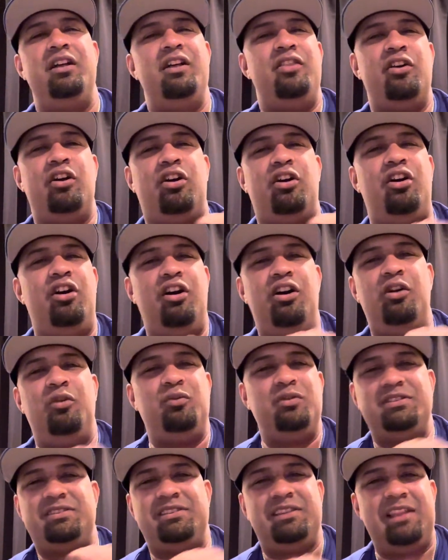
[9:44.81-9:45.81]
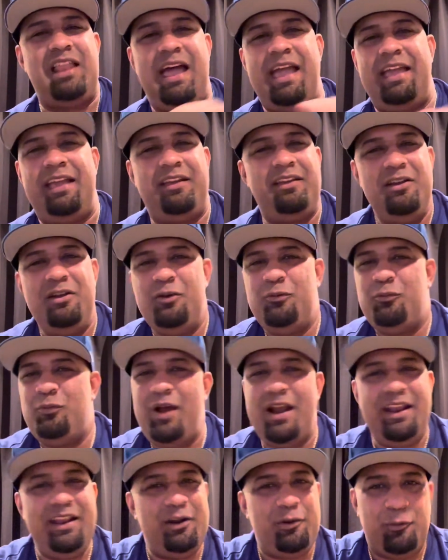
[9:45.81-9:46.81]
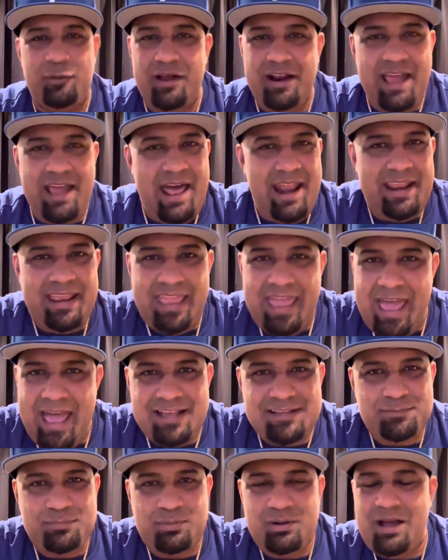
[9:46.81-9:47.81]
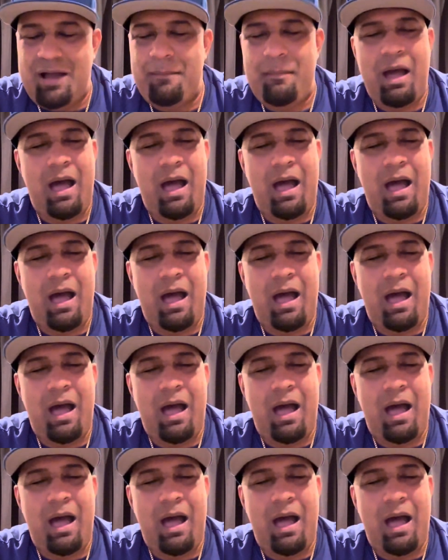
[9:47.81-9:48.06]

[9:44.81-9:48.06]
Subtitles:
The car was like ready to run out of gas, bro.